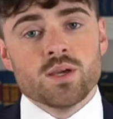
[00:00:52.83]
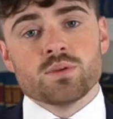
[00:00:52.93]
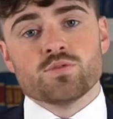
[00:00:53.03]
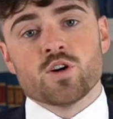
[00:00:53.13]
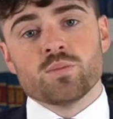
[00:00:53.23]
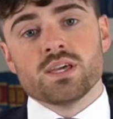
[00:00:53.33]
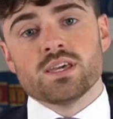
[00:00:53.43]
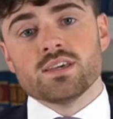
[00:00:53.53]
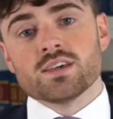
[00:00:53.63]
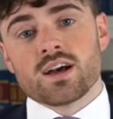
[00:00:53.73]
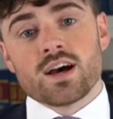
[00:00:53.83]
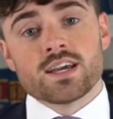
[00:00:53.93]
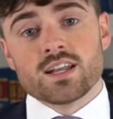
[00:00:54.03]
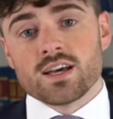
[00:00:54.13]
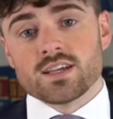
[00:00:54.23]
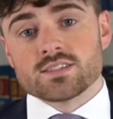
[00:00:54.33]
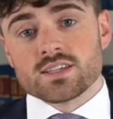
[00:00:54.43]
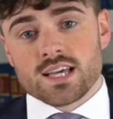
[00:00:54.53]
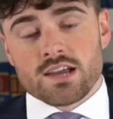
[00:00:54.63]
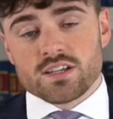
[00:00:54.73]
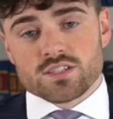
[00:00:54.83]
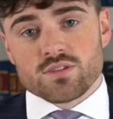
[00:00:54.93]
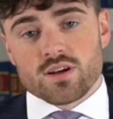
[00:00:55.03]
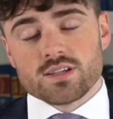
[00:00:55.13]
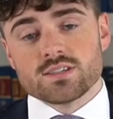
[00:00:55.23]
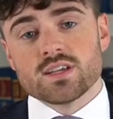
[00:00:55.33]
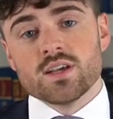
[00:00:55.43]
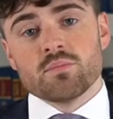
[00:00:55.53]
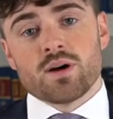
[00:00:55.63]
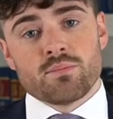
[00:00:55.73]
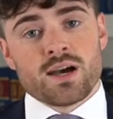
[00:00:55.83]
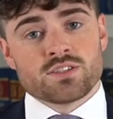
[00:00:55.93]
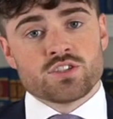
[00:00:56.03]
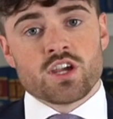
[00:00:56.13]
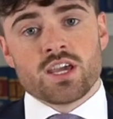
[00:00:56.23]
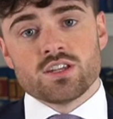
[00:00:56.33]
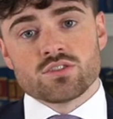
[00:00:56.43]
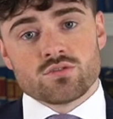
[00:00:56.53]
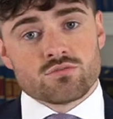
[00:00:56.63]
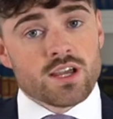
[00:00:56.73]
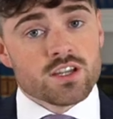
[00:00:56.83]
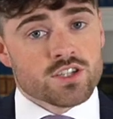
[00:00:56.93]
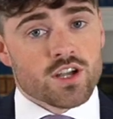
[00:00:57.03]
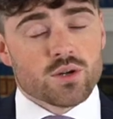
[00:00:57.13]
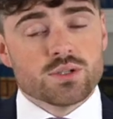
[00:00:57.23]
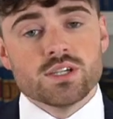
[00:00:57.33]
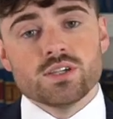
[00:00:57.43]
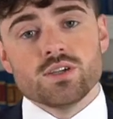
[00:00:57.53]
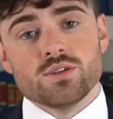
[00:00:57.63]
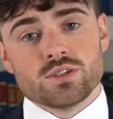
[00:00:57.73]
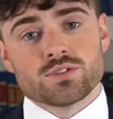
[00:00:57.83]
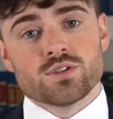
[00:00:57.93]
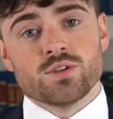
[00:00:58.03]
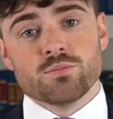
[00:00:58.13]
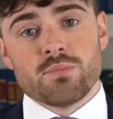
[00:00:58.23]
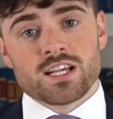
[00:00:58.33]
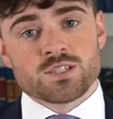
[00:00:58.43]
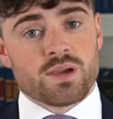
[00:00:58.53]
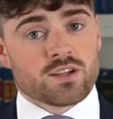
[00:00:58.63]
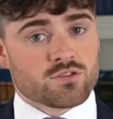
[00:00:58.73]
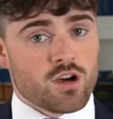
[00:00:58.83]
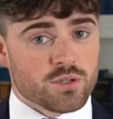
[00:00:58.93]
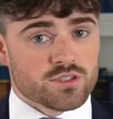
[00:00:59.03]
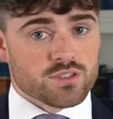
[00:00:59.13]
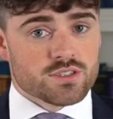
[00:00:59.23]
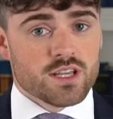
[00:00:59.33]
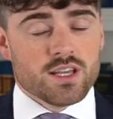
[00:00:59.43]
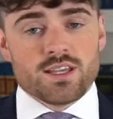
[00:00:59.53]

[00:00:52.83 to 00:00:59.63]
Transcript: before being ionised and characterised by mass to change ratio using two mass spectrometers.